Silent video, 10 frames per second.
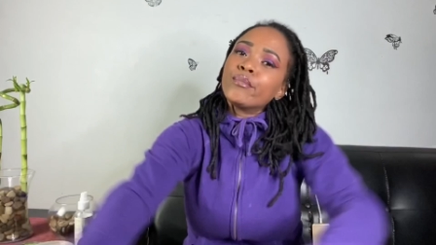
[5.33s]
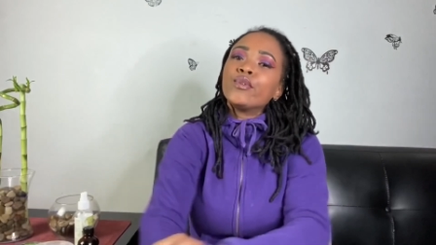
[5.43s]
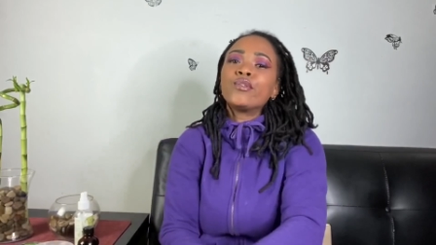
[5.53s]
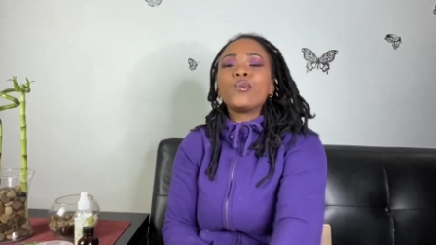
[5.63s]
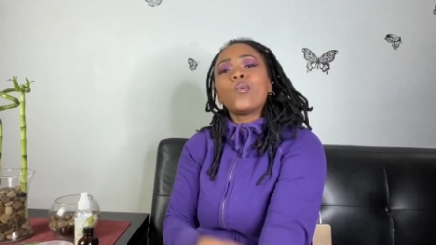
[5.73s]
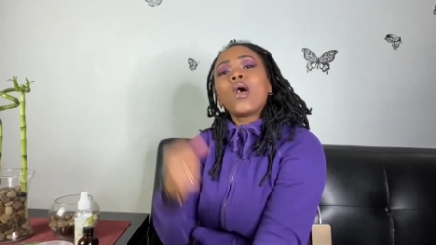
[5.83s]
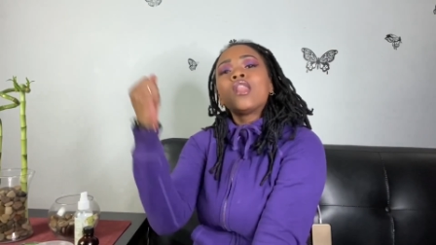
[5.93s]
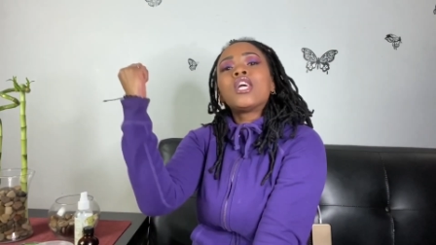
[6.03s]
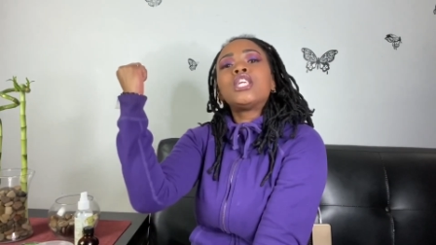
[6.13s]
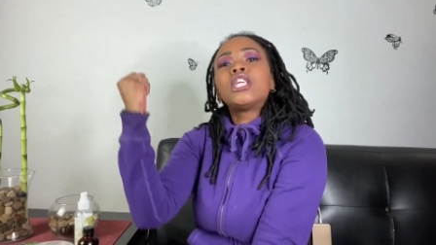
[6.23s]
to the
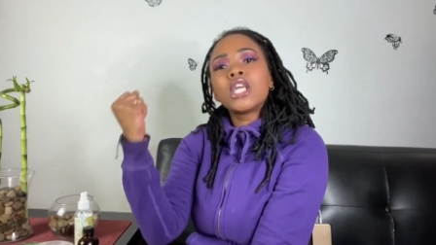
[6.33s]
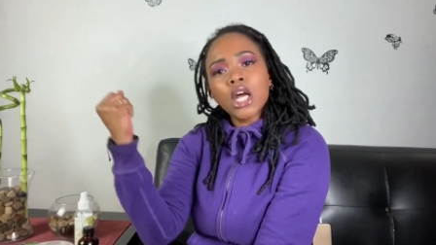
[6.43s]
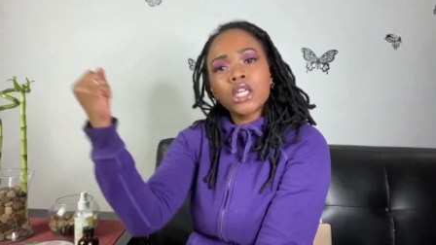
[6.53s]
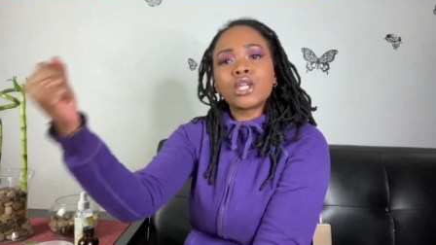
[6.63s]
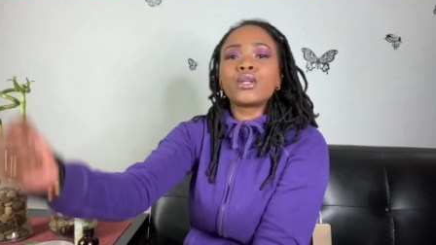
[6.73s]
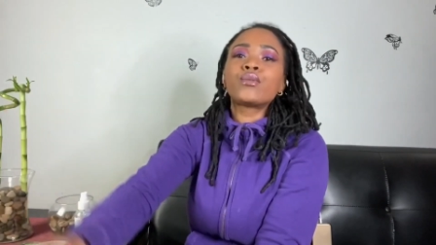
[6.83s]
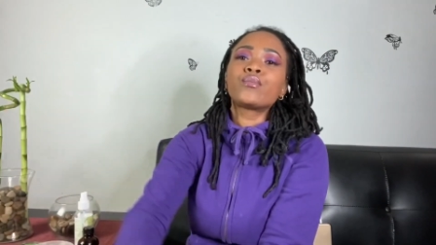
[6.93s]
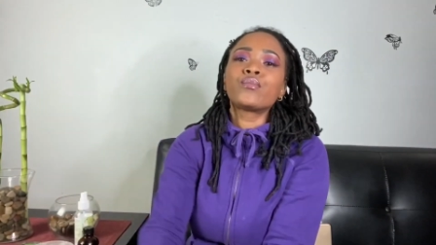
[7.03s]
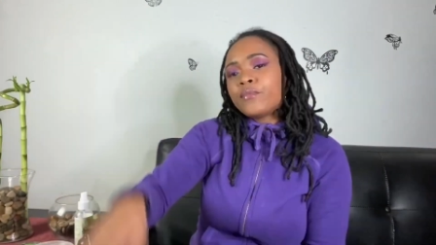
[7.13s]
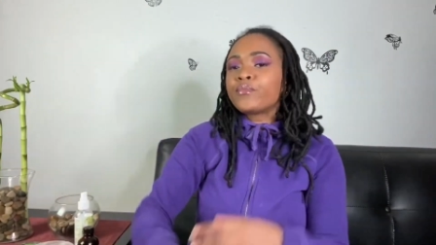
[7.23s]
channel.
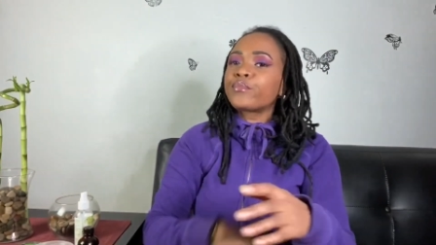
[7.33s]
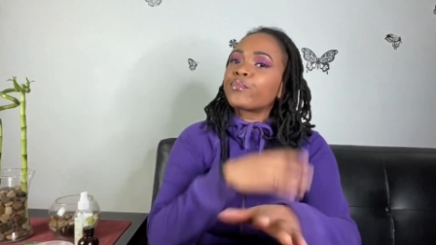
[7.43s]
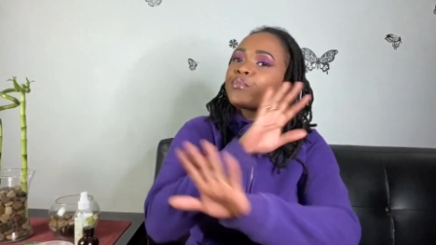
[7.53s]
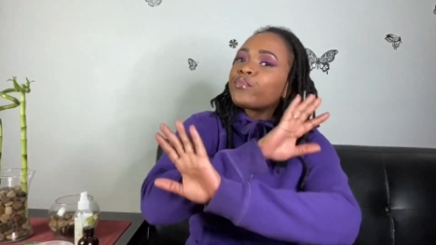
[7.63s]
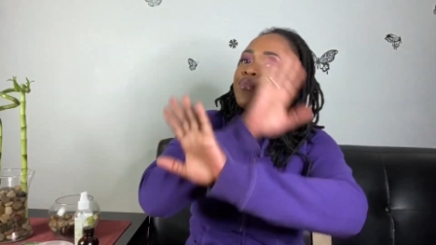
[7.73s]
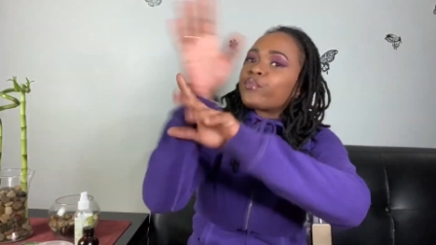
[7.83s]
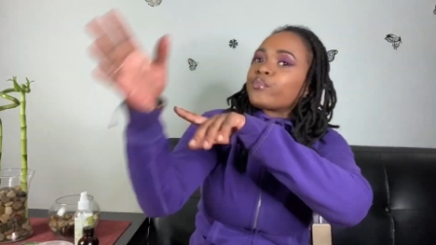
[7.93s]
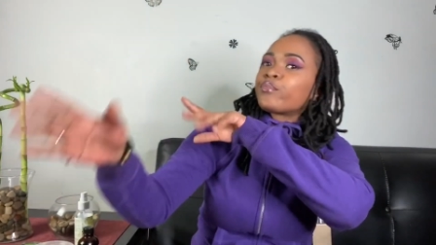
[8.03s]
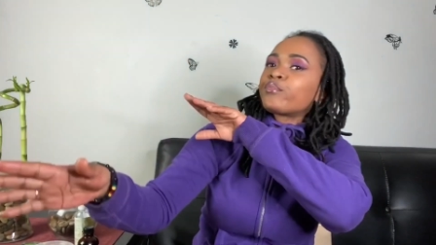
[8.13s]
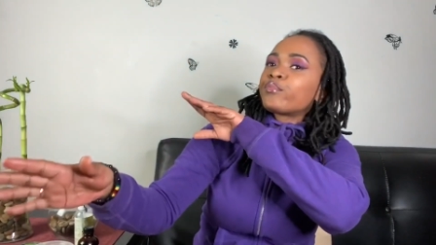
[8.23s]
And if you're new,